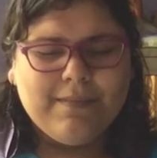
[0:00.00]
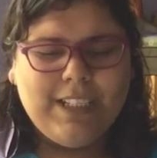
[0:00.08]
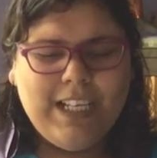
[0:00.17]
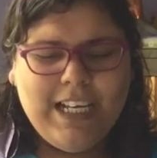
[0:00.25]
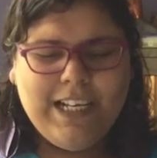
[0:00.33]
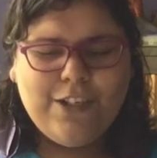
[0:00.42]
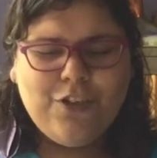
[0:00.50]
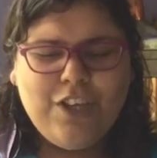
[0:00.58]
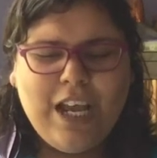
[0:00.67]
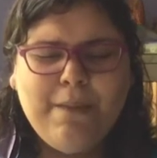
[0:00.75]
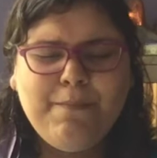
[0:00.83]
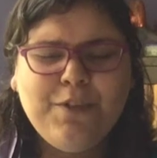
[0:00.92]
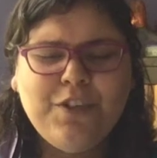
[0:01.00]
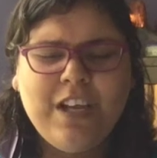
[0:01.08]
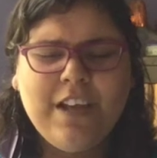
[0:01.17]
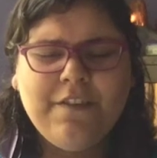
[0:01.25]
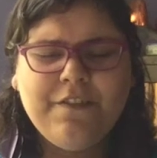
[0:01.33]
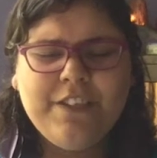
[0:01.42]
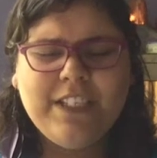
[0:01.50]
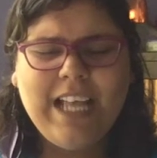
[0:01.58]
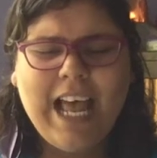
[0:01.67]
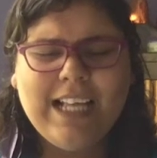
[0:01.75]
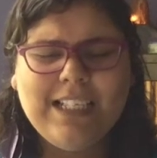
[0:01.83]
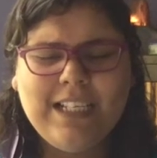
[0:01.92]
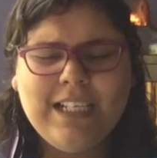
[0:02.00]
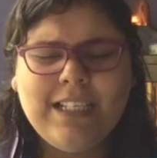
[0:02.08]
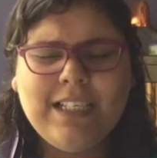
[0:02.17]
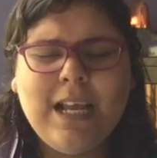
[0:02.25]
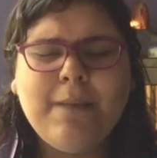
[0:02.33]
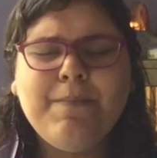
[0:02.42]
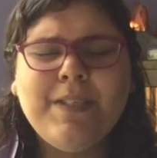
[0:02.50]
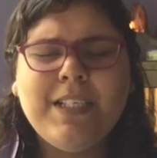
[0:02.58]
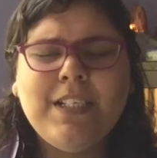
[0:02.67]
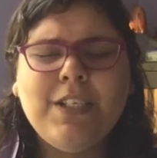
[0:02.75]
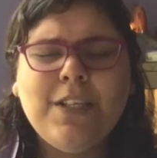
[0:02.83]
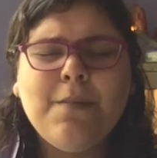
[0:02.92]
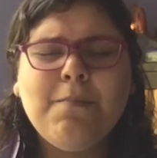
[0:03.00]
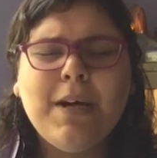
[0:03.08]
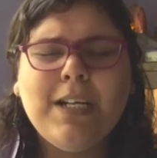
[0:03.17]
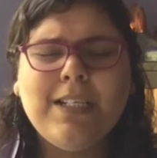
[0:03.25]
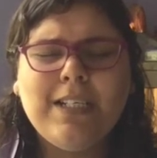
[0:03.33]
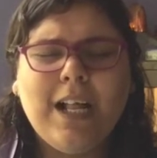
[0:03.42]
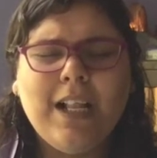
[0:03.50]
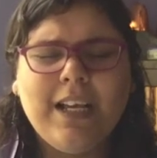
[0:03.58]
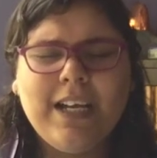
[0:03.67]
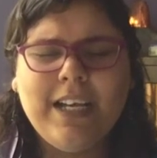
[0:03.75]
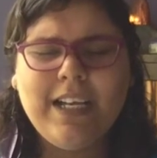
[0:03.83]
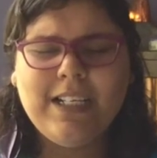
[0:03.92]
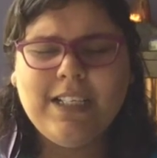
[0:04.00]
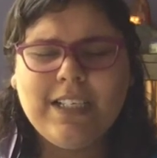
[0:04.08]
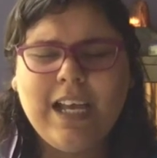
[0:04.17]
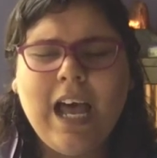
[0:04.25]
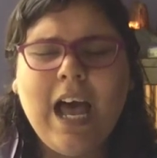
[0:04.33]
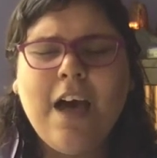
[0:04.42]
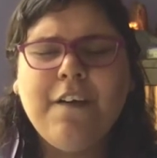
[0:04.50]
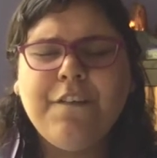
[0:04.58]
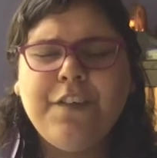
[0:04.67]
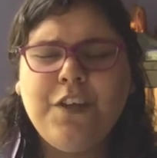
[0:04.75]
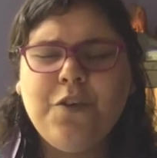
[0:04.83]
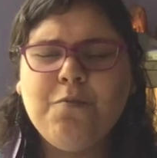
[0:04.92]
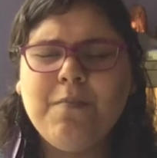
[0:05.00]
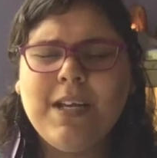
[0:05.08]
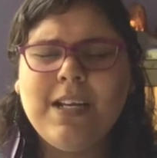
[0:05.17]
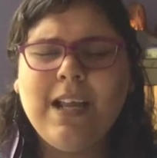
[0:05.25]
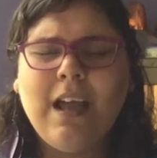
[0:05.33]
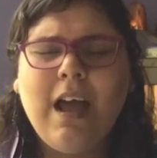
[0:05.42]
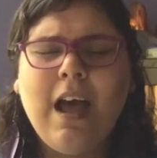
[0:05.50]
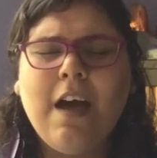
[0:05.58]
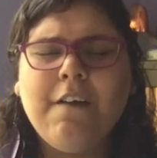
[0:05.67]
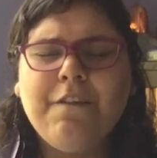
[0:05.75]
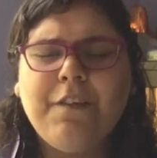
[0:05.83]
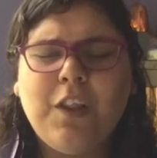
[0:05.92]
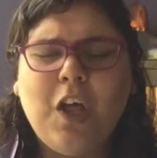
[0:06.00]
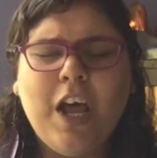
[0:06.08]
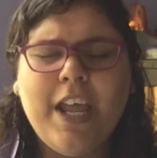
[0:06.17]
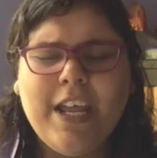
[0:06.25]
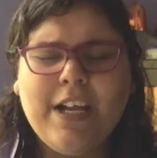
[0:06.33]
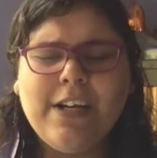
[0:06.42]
He shape shifts as he steps into the mandala into half human, half lion.